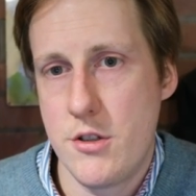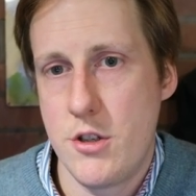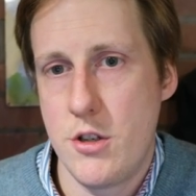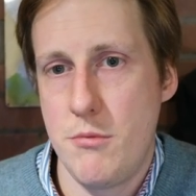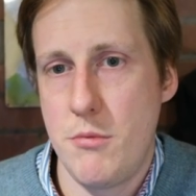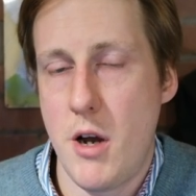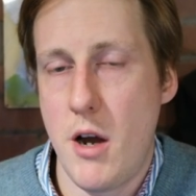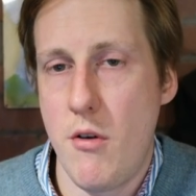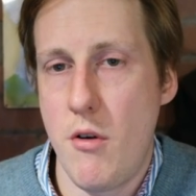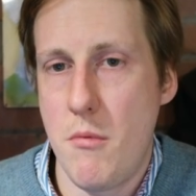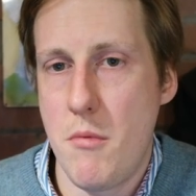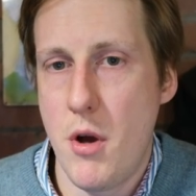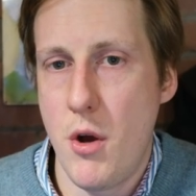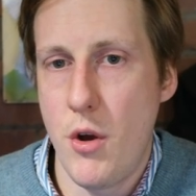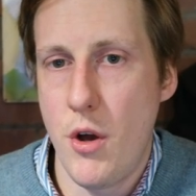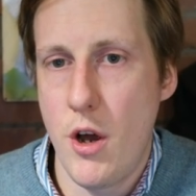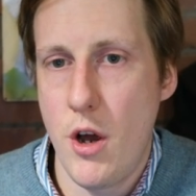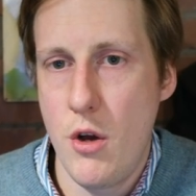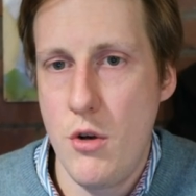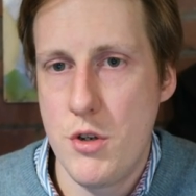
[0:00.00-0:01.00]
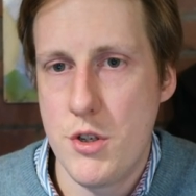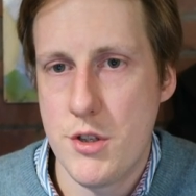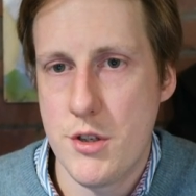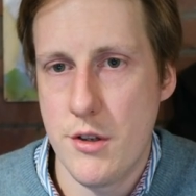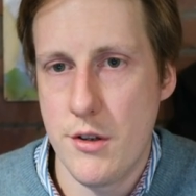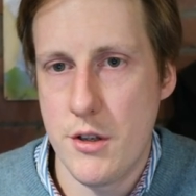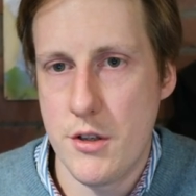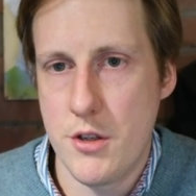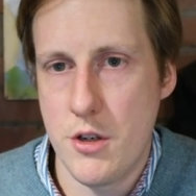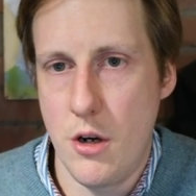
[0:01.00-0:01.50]
to my remote
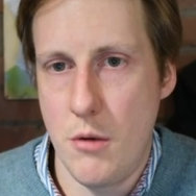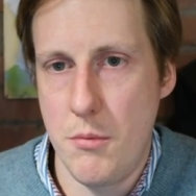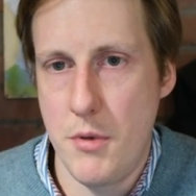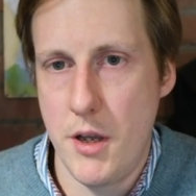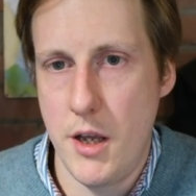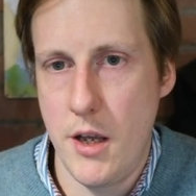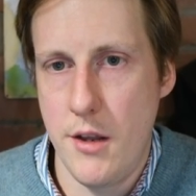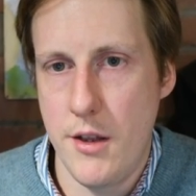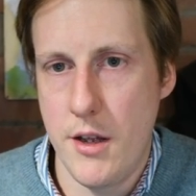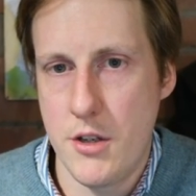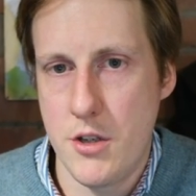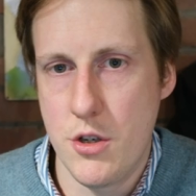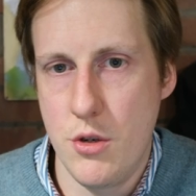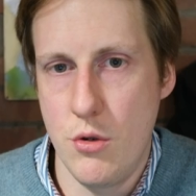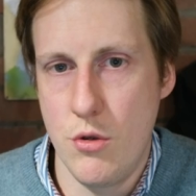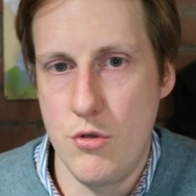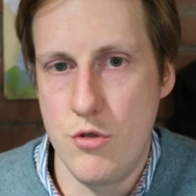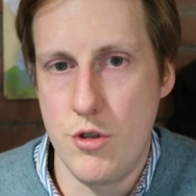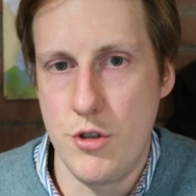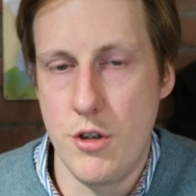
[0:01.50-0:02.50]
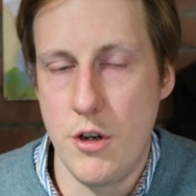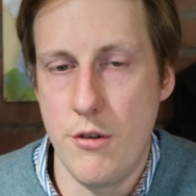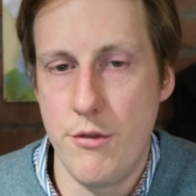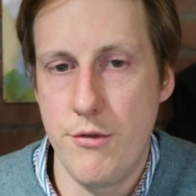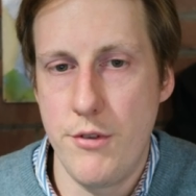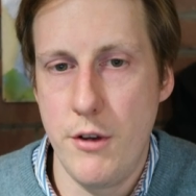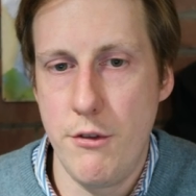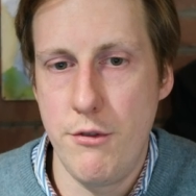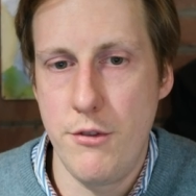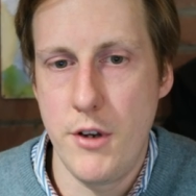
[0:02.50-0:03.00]
host at the top here, that two hundred dot
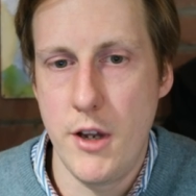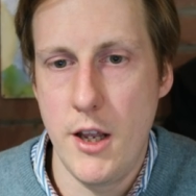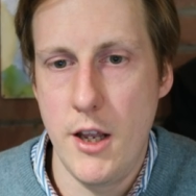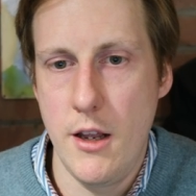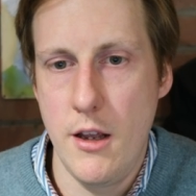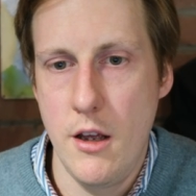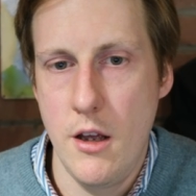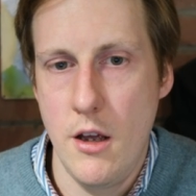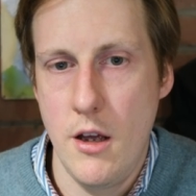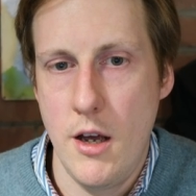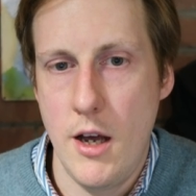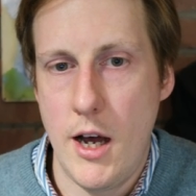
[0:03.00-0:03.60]
fifty.